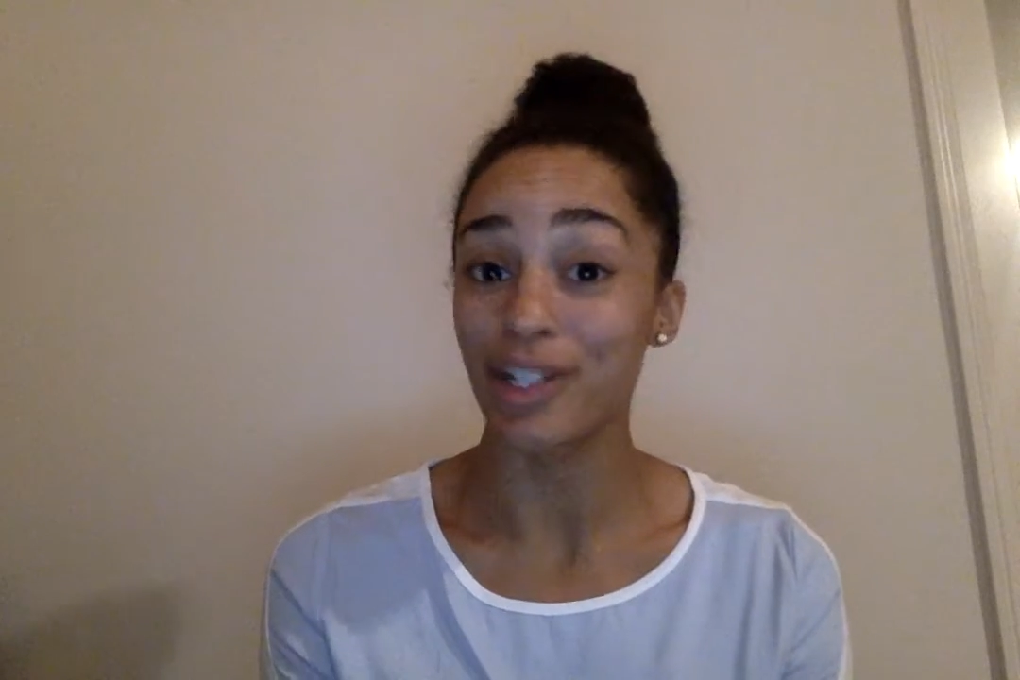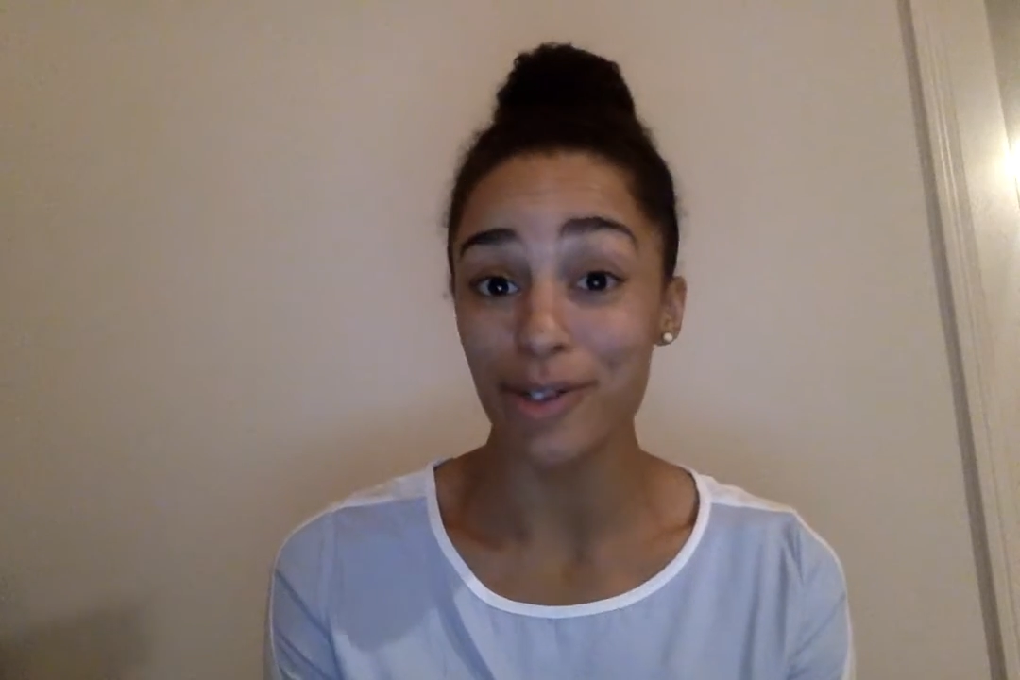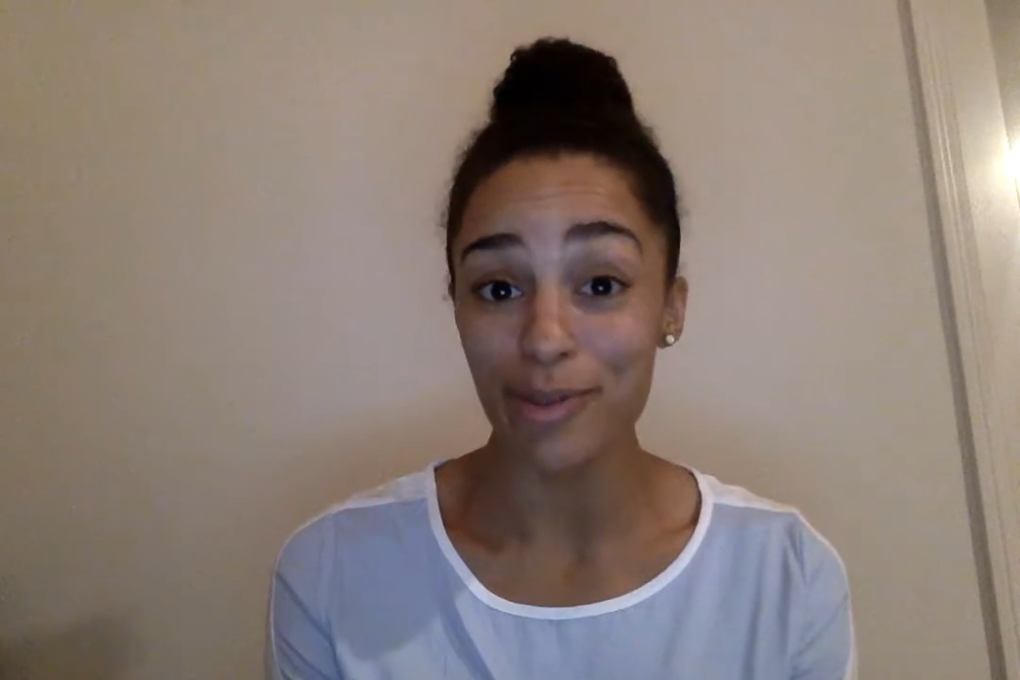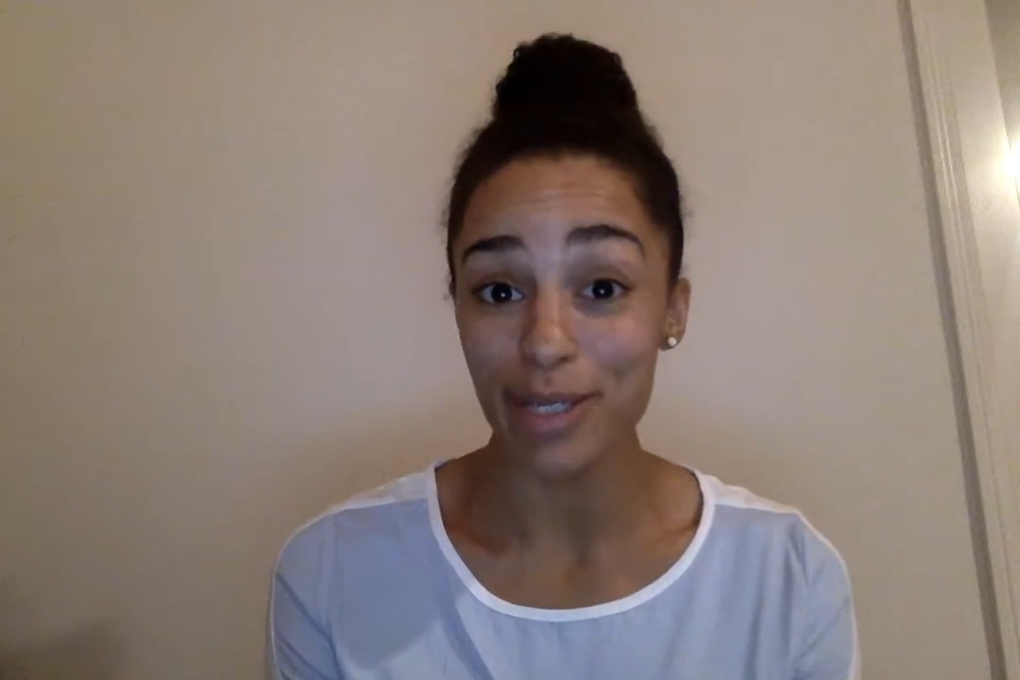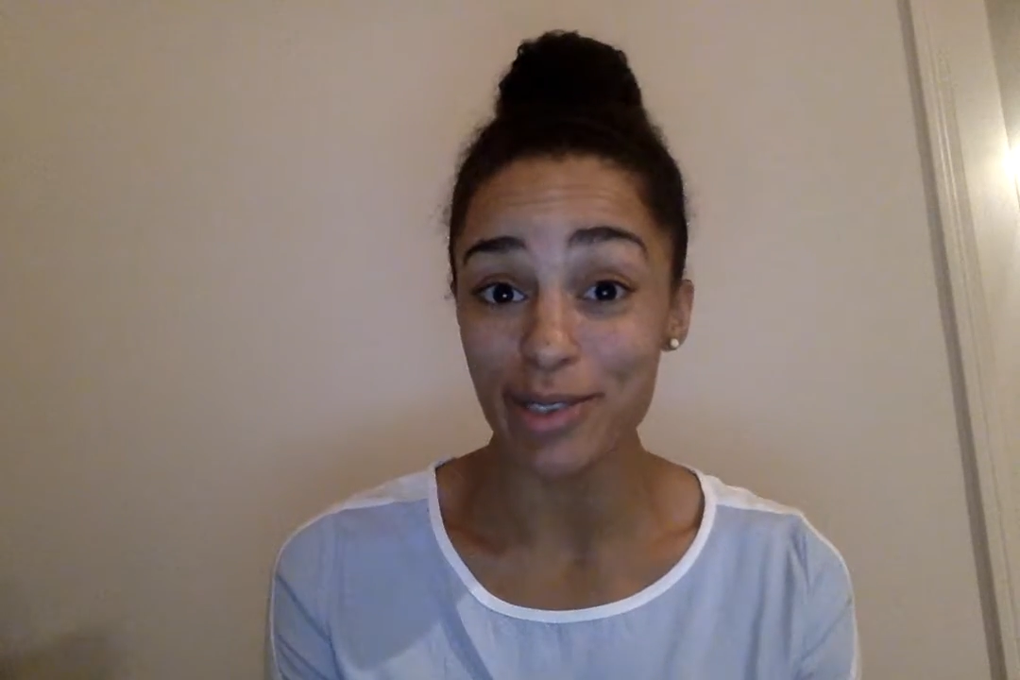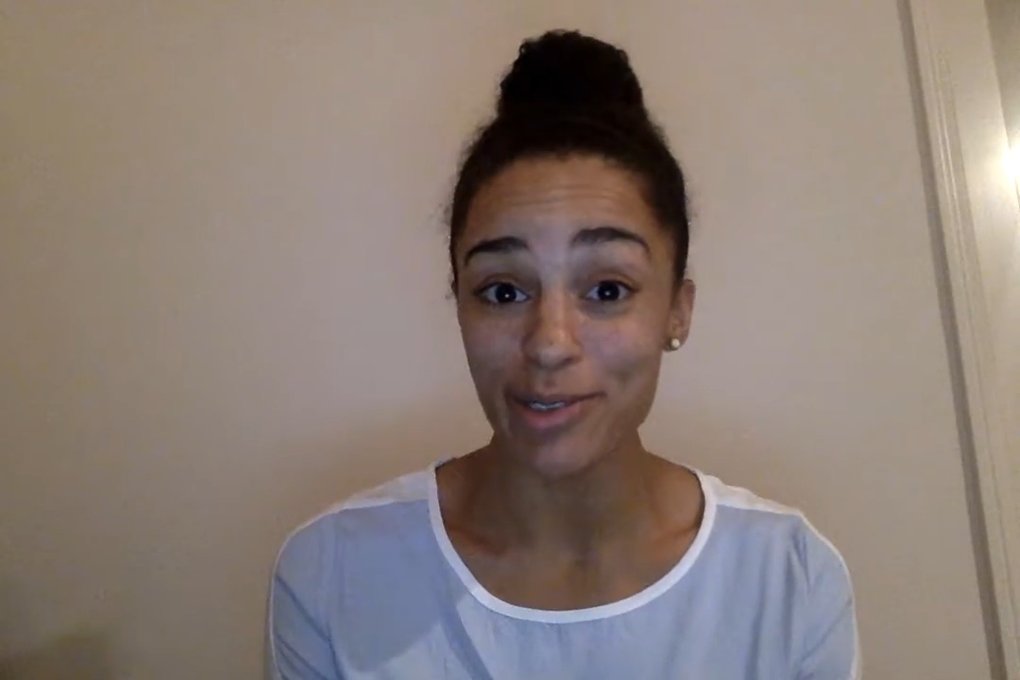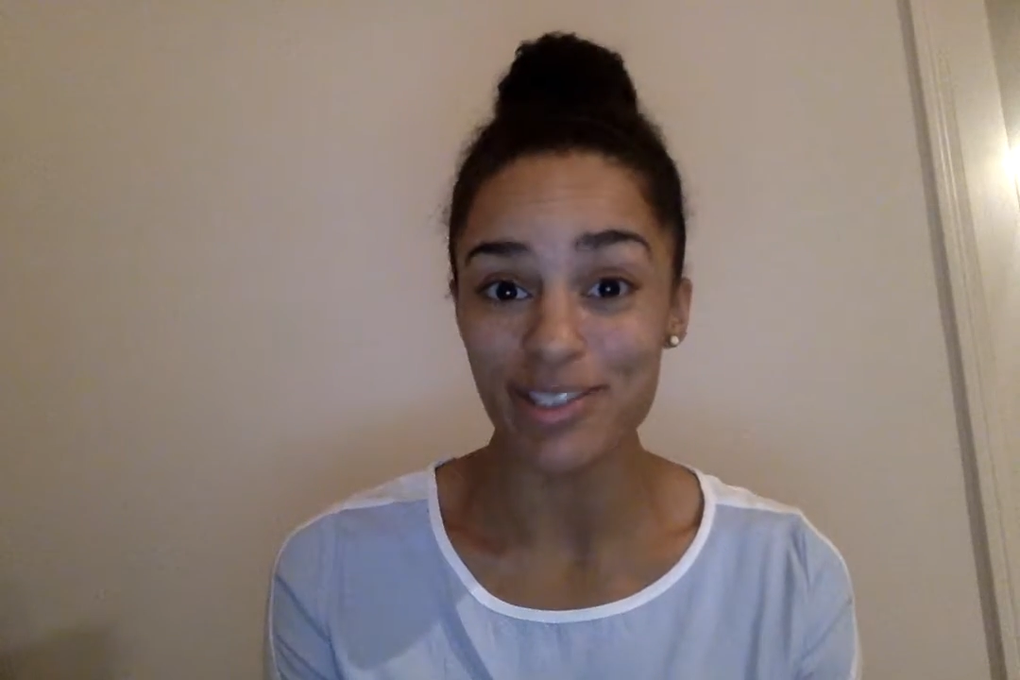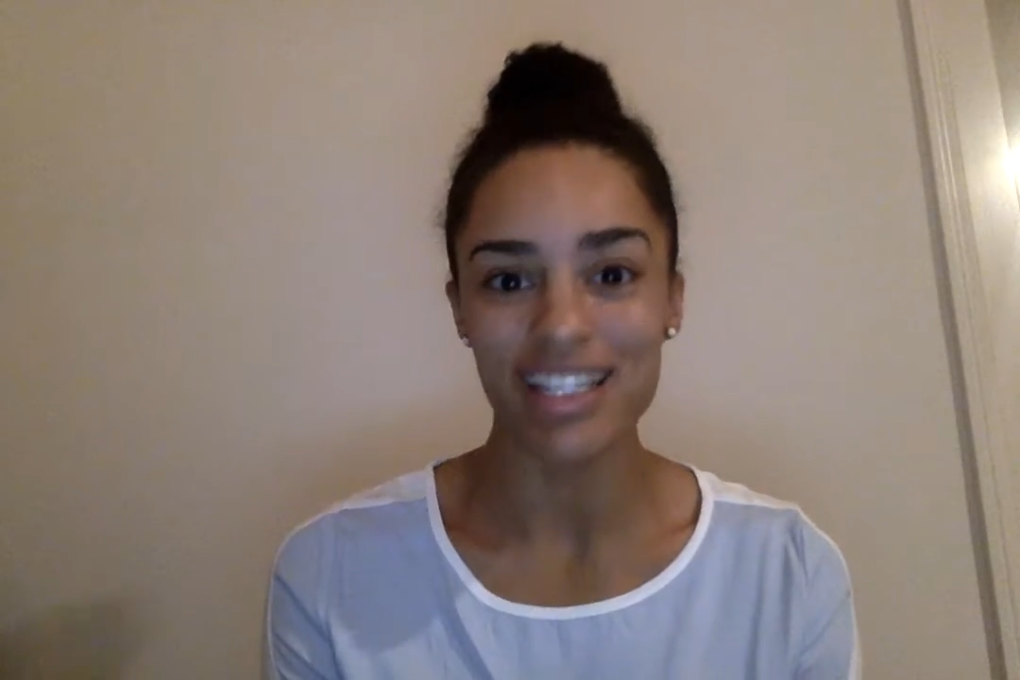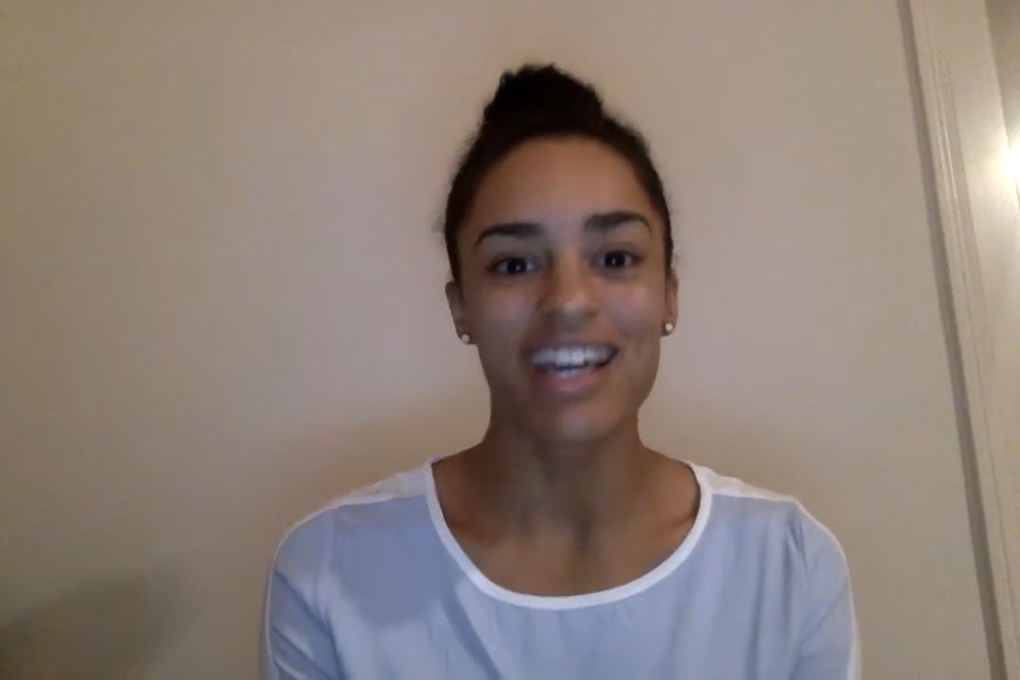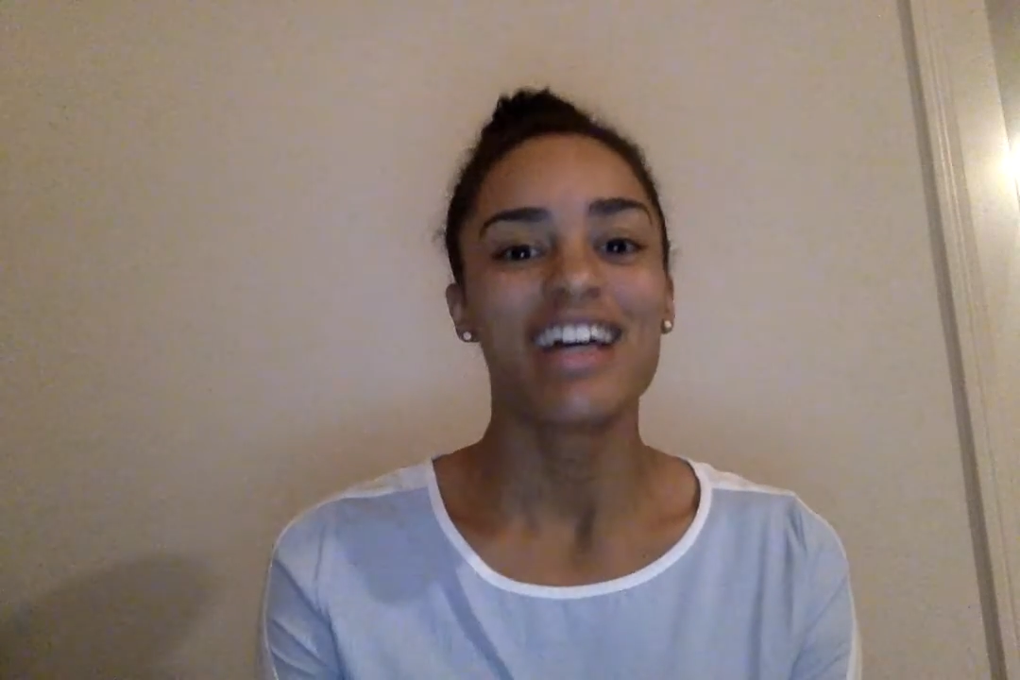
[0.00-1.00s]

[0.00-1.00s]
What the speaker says: your own meals.